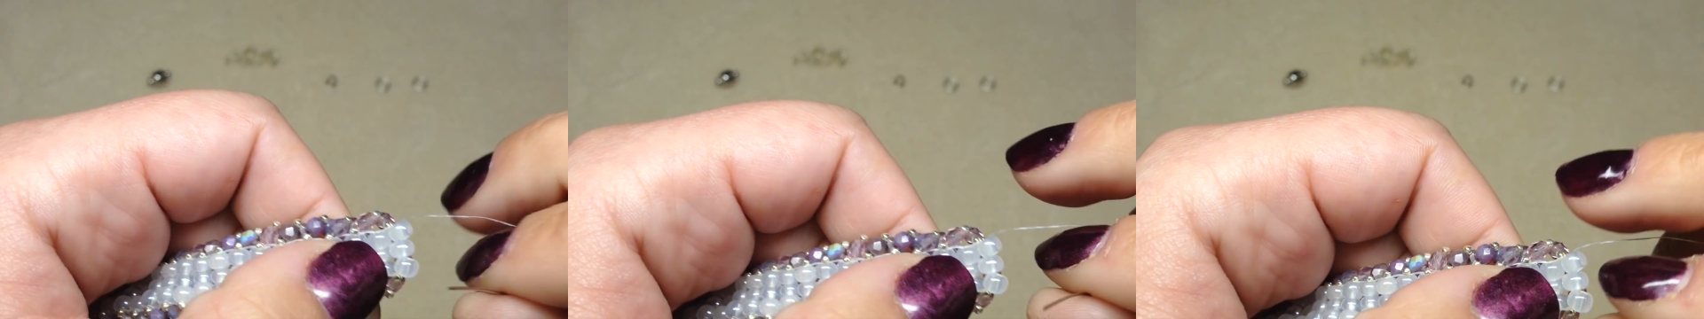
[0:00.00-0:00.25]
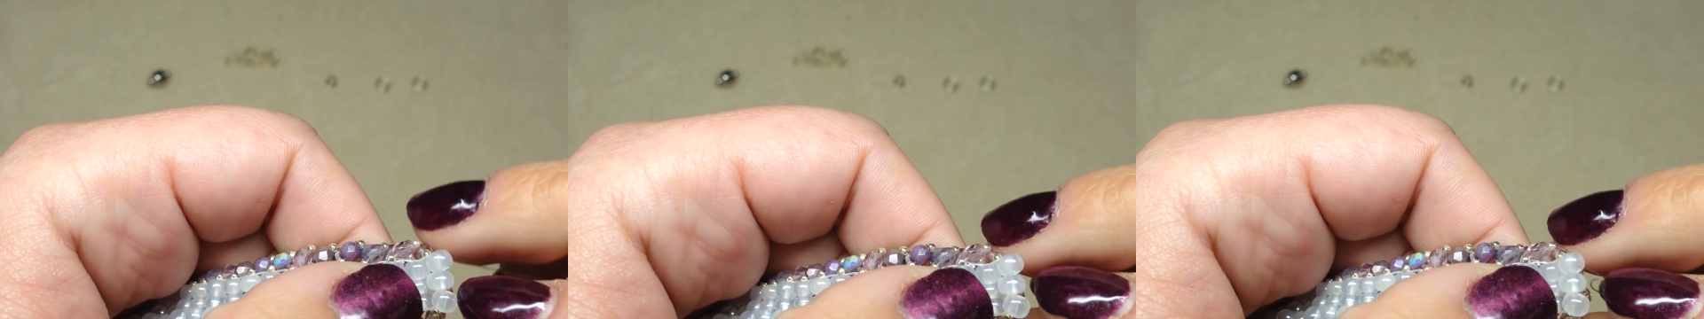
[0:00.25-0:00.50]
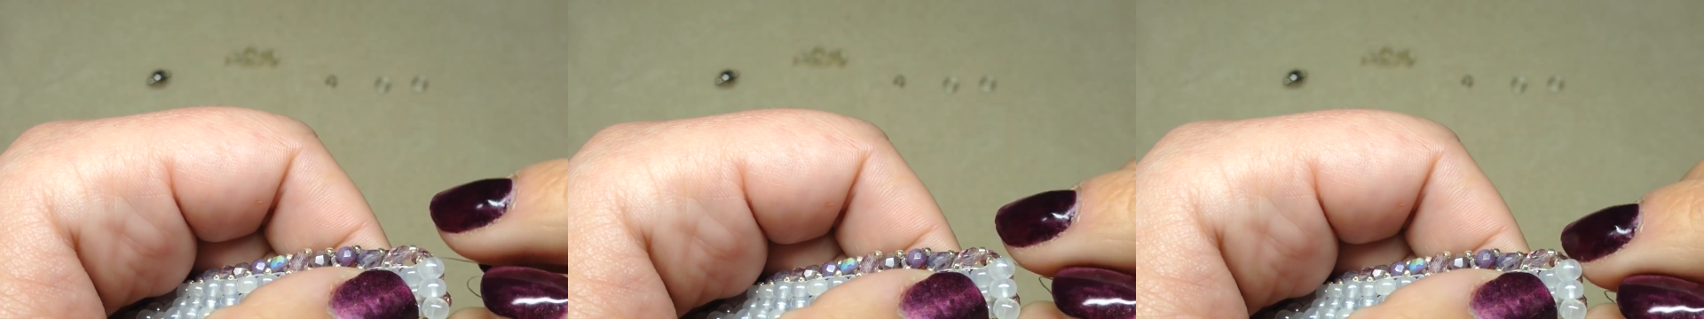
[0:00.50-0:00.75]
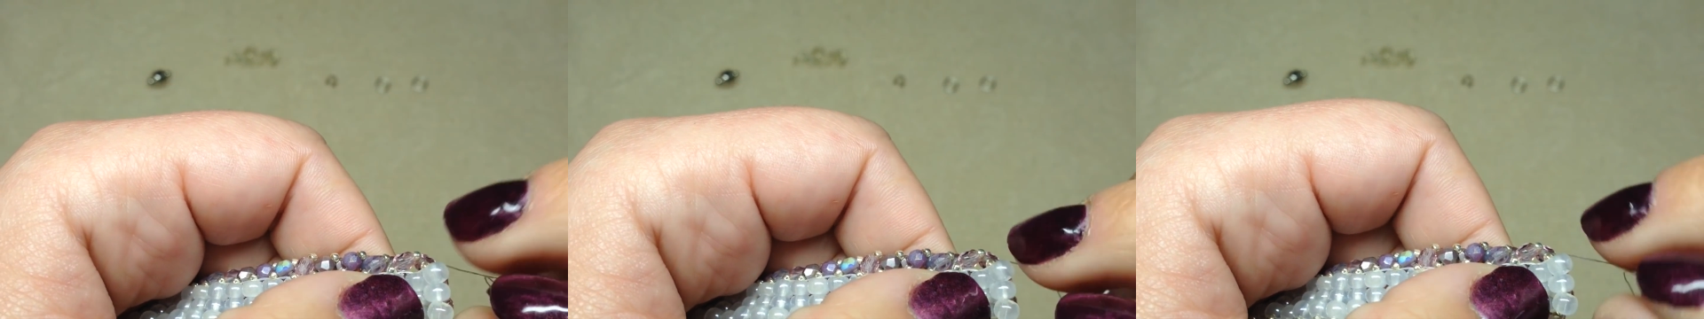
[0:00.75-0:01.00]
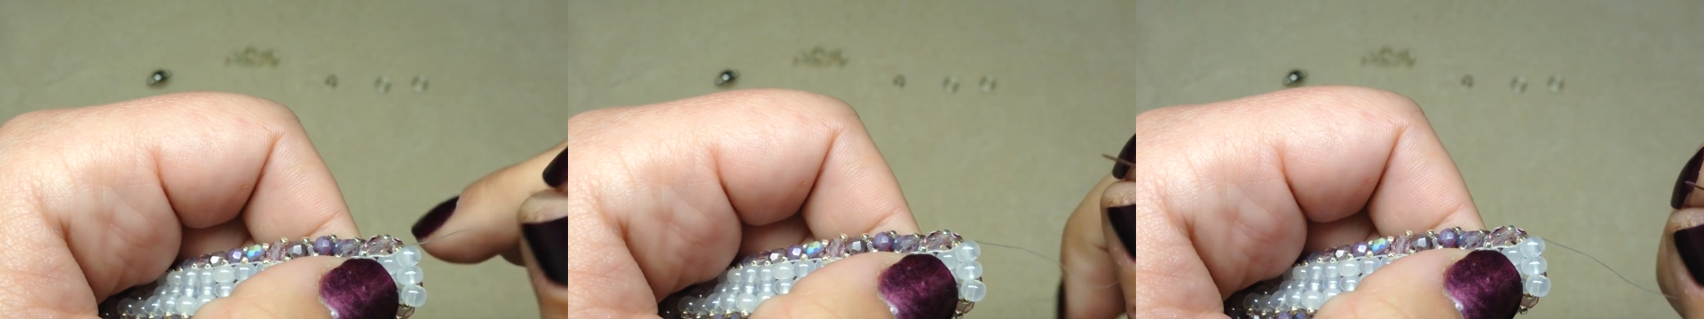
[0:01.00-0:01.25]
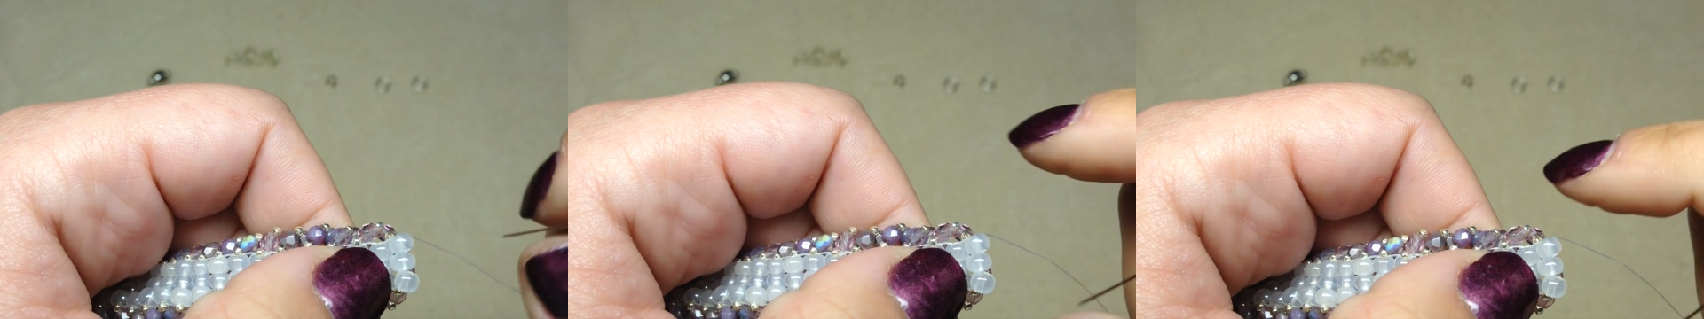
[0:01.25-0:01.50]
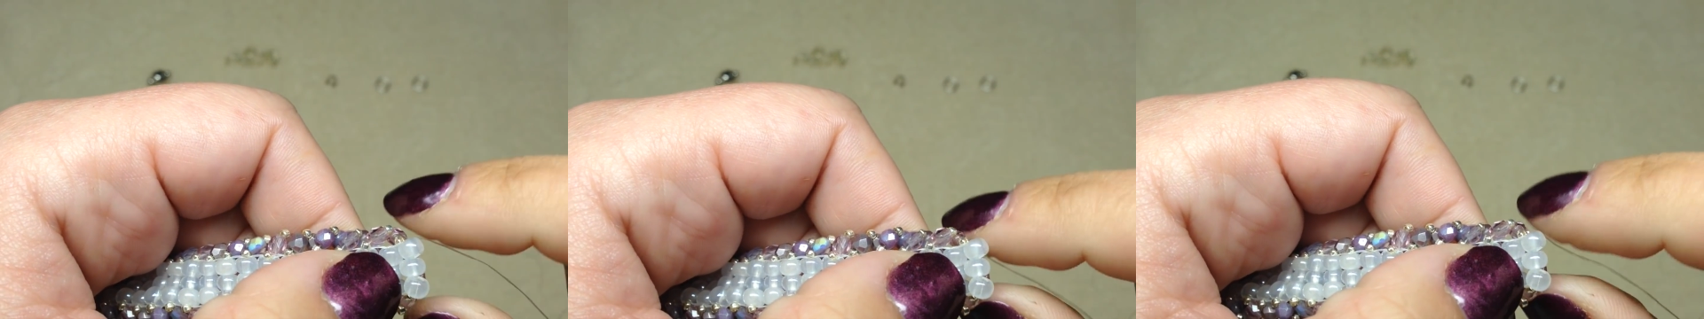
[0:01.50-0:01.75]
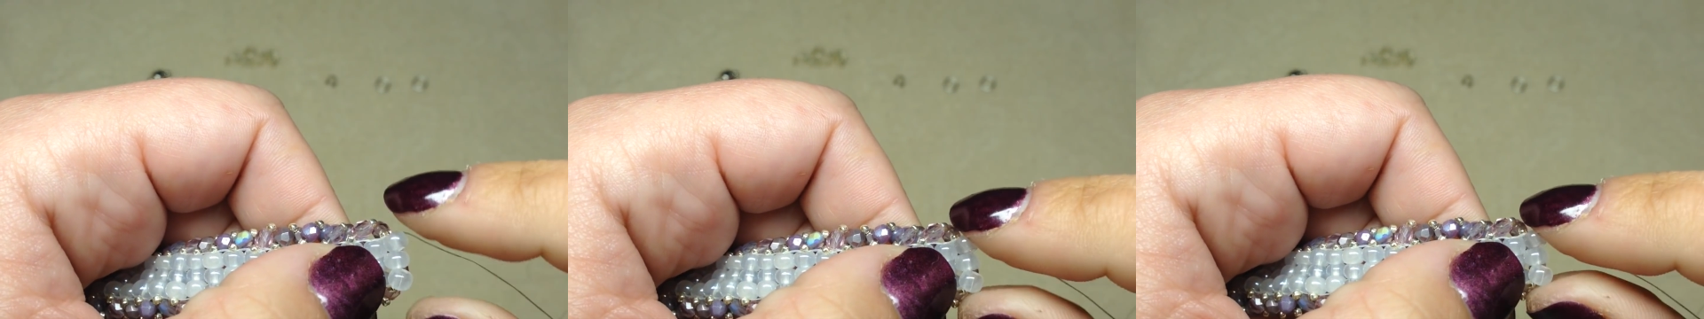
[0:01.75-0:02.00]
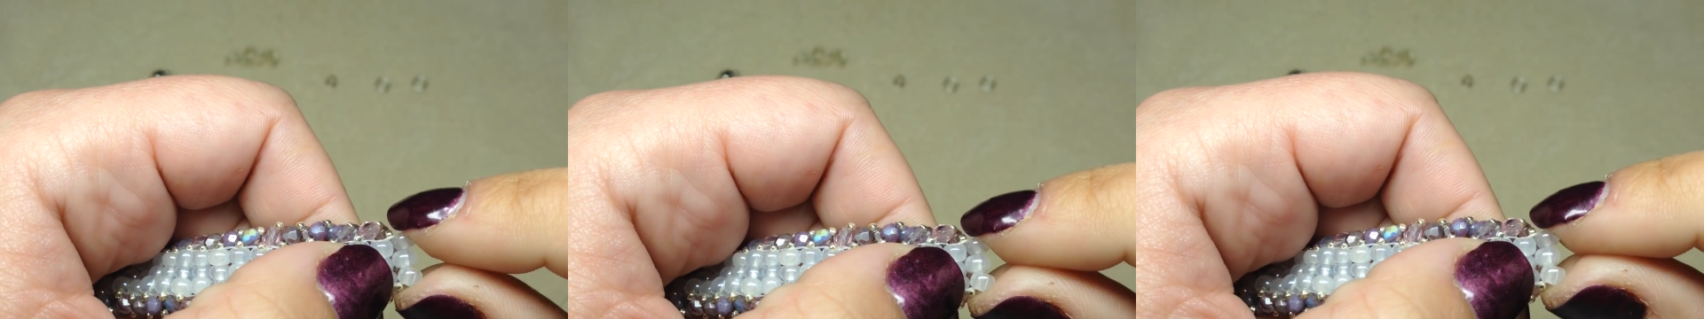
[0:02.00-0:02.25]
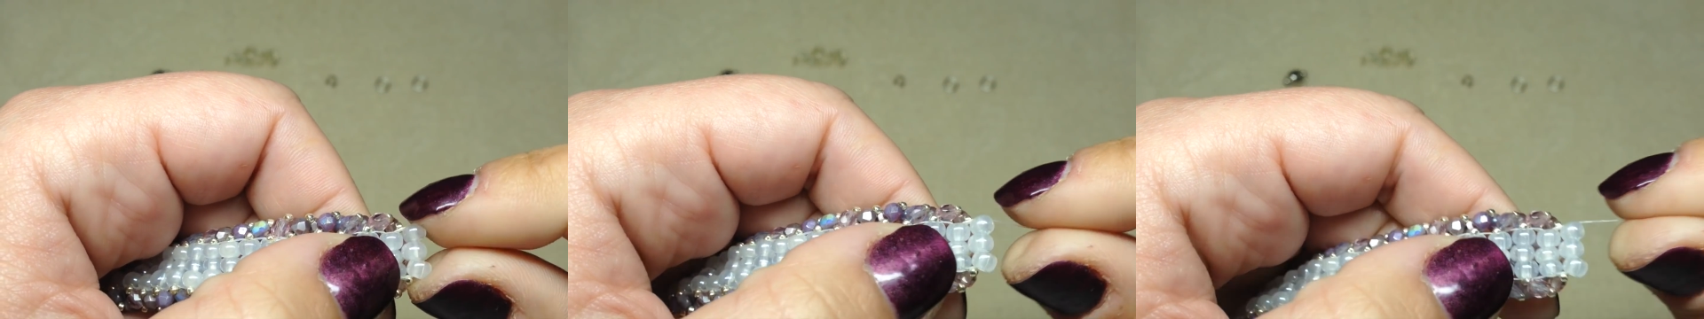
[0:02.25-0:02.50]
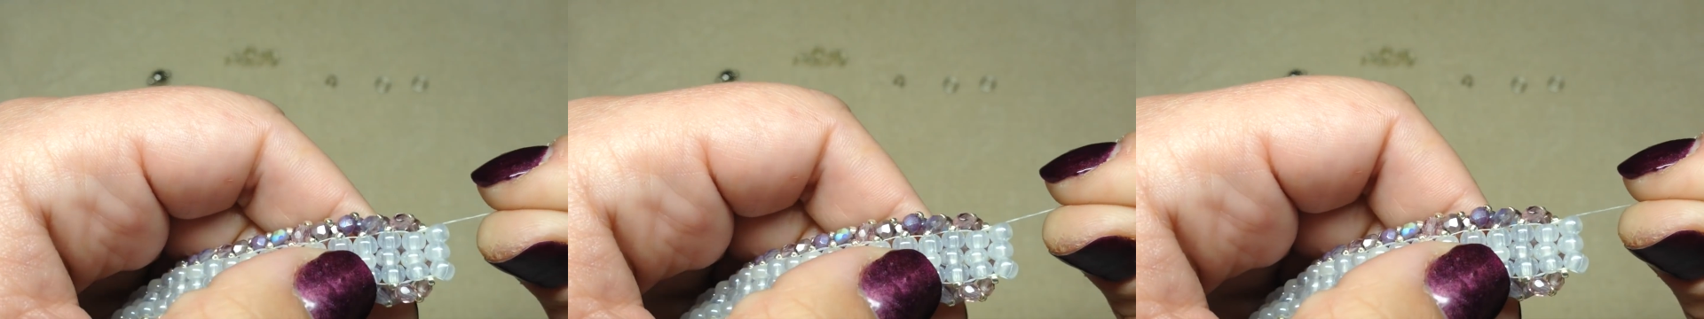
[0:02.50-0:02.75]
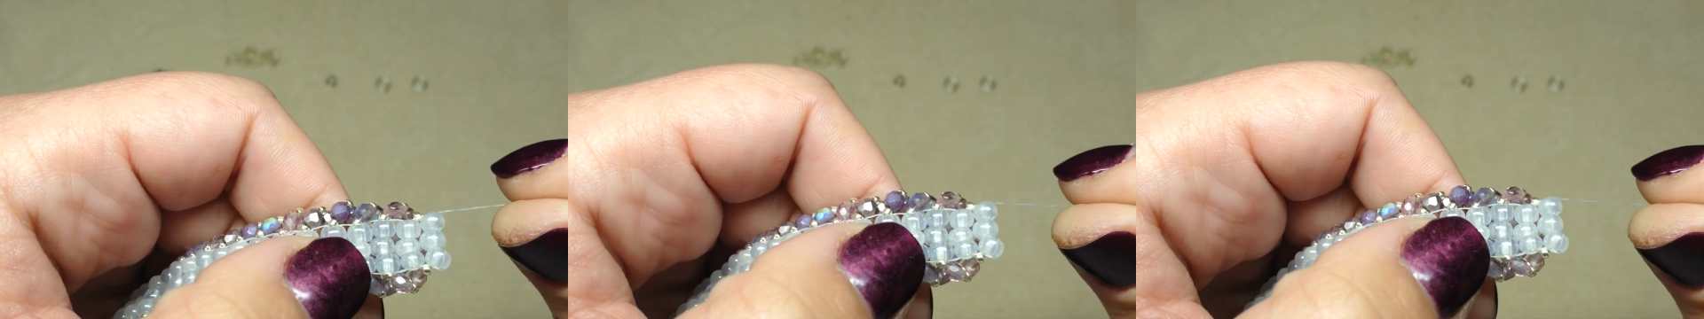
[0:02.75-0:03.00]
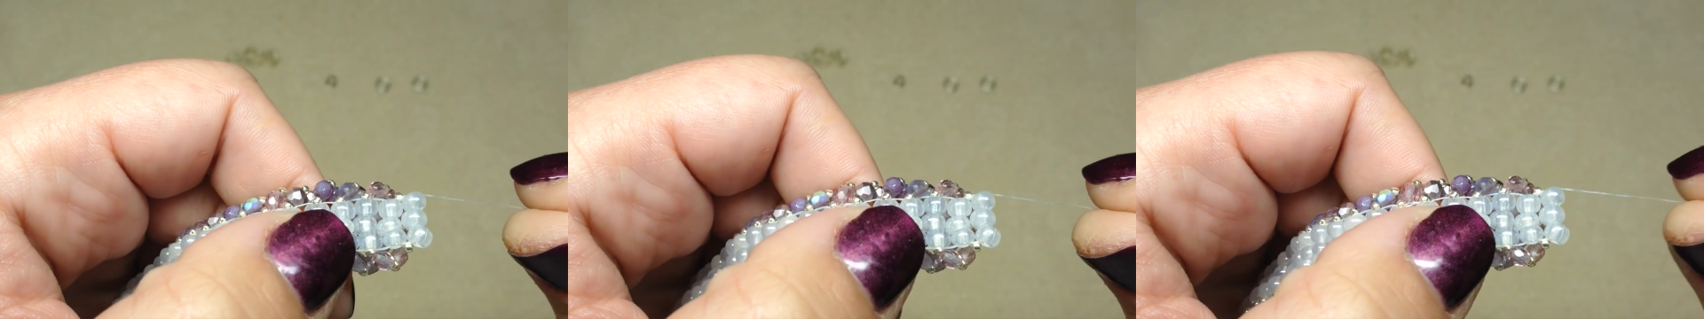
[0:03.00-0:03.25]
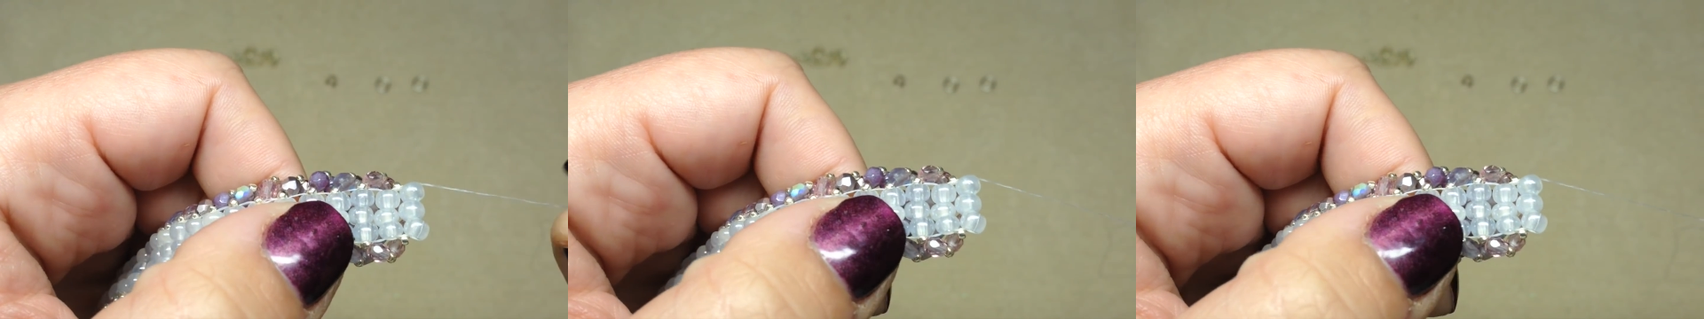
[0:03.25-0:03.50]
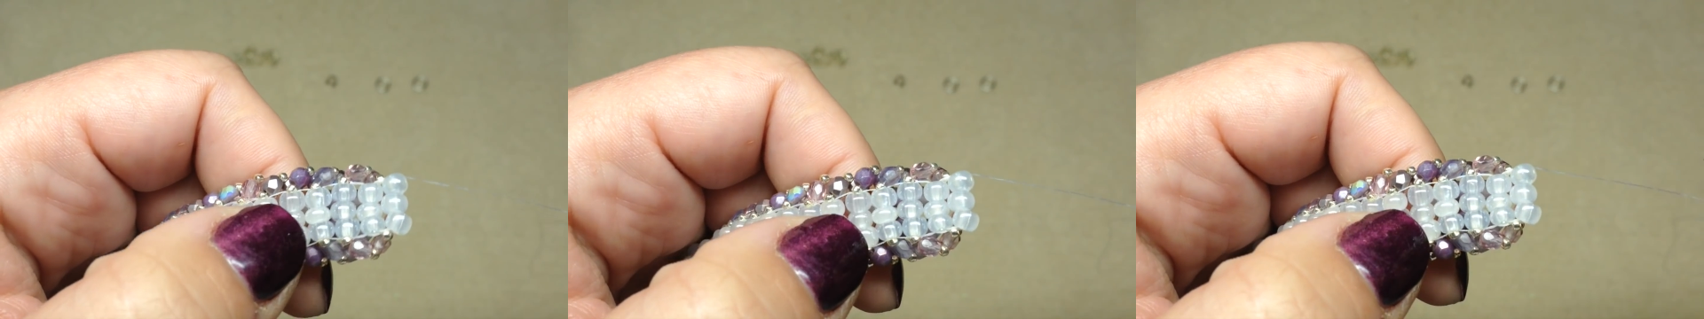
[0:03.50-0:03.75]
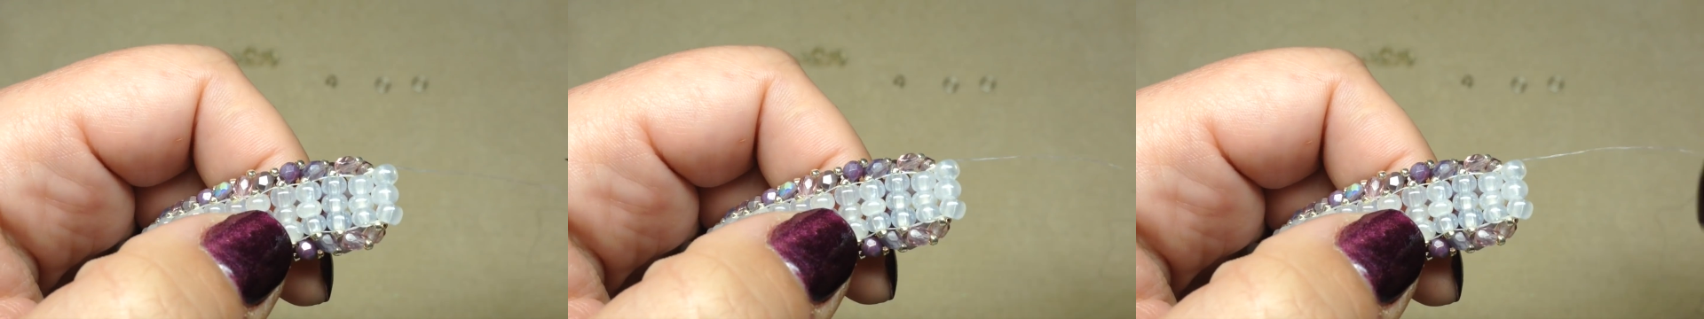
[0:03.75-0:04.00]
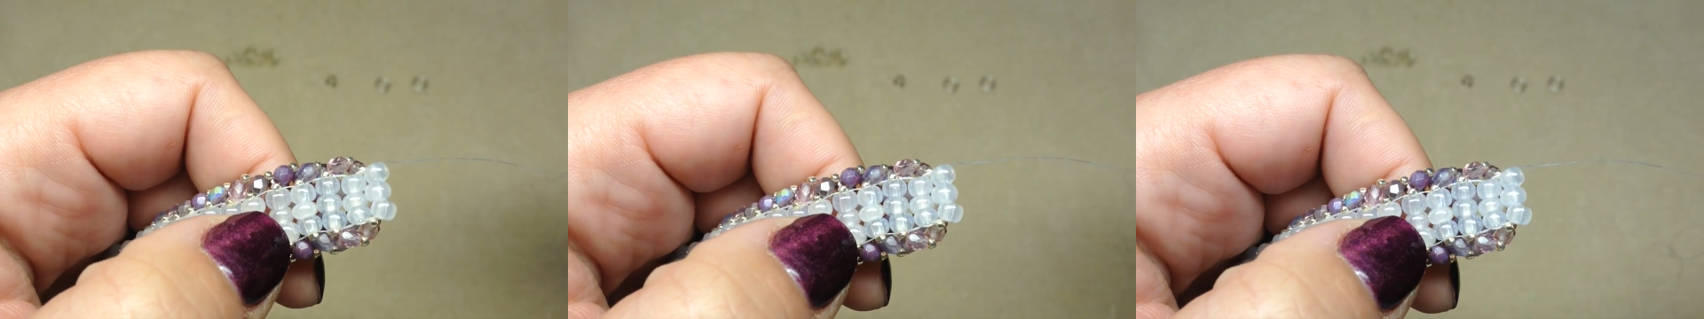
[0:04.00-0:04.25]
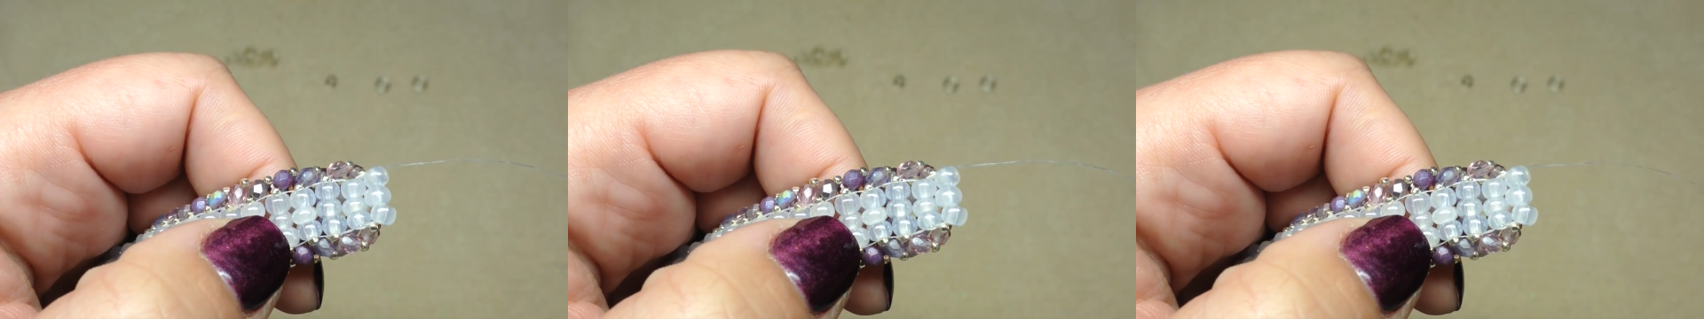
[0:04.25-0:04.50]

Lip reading: [unreadable: no face in view]